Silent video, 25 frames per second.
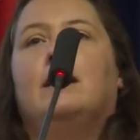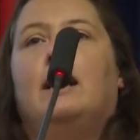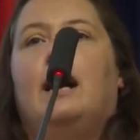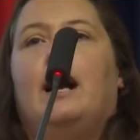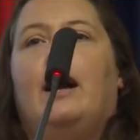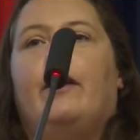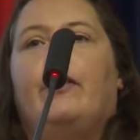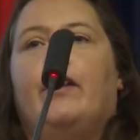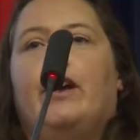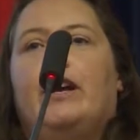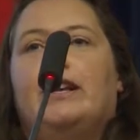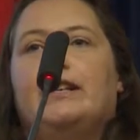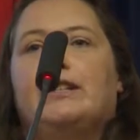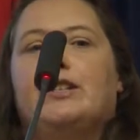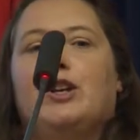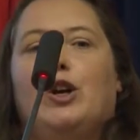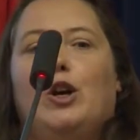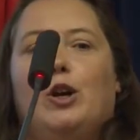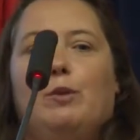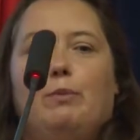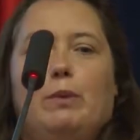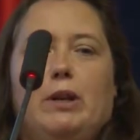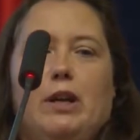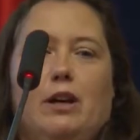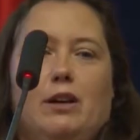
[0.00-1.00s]
And then
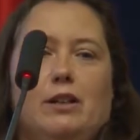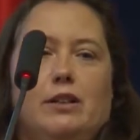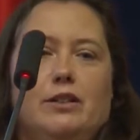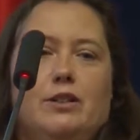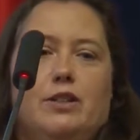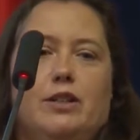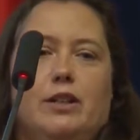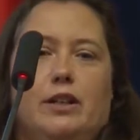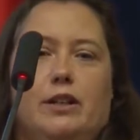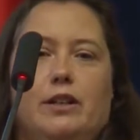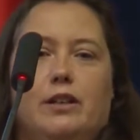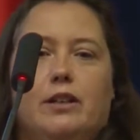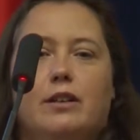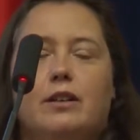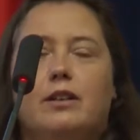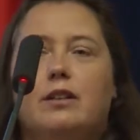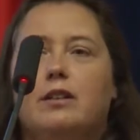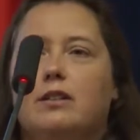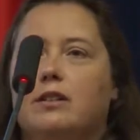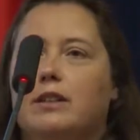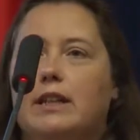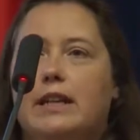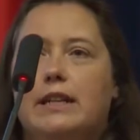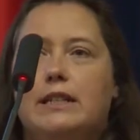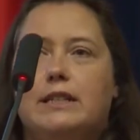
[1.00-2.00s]
terminology.
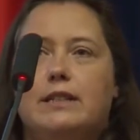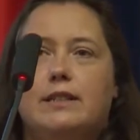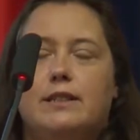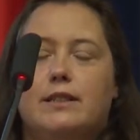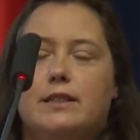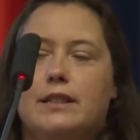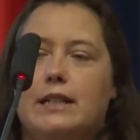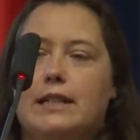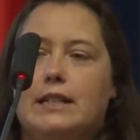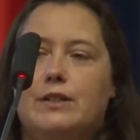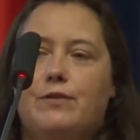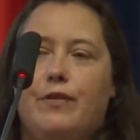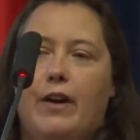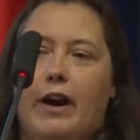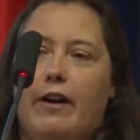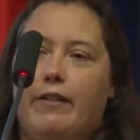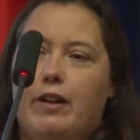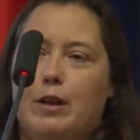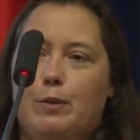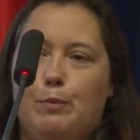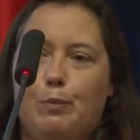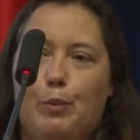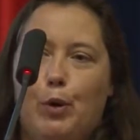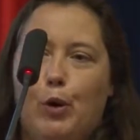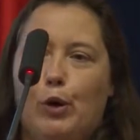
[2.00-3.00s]
It's very
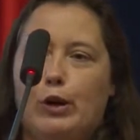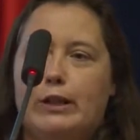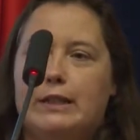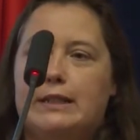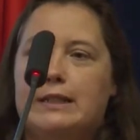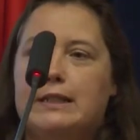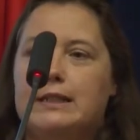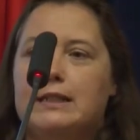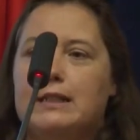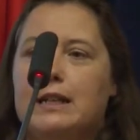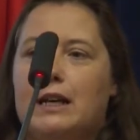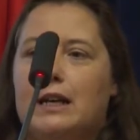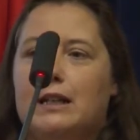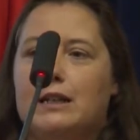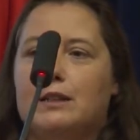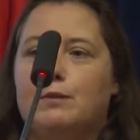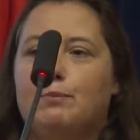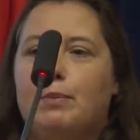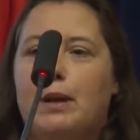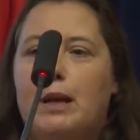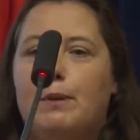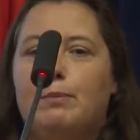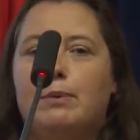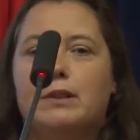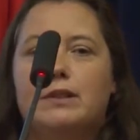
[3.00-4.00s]
important, and
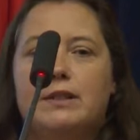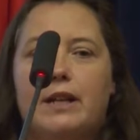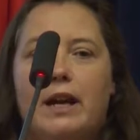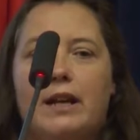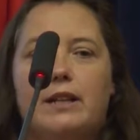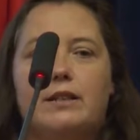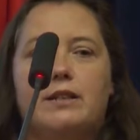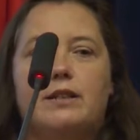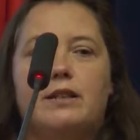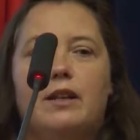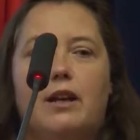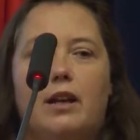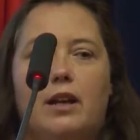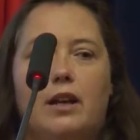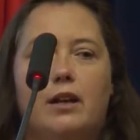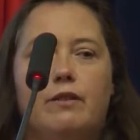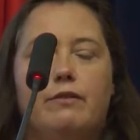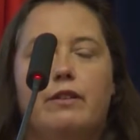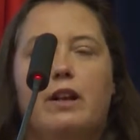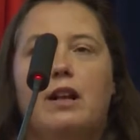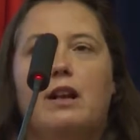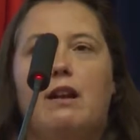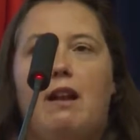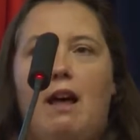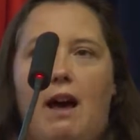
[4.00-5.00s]
people tend to think of
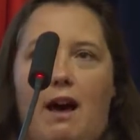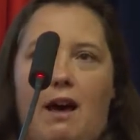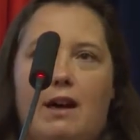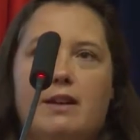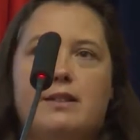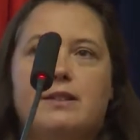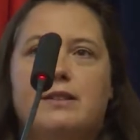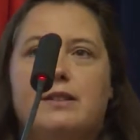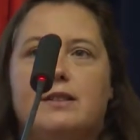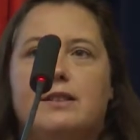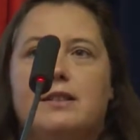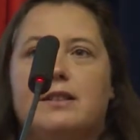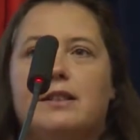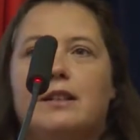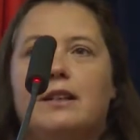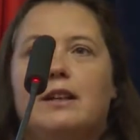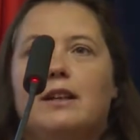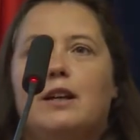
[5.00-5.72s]
it last.